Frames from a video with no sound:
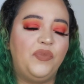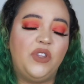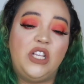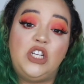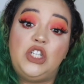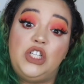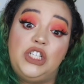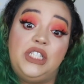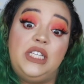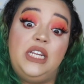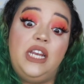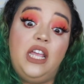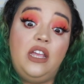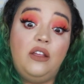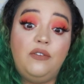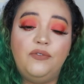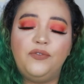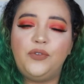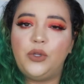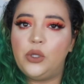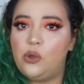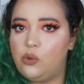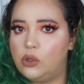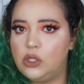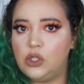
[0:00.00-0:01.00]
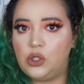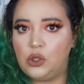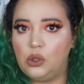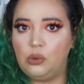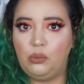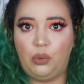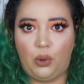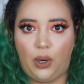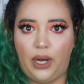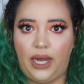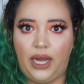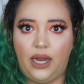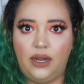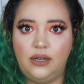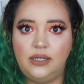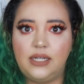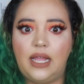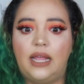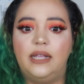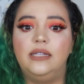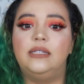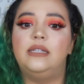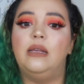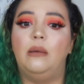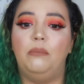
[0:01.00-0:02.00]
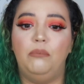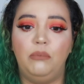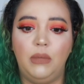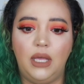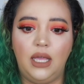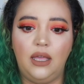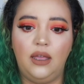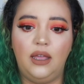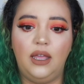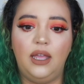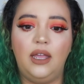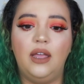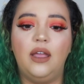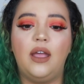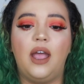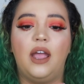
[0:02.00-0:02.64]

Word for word: she's an influencer brand, and to me,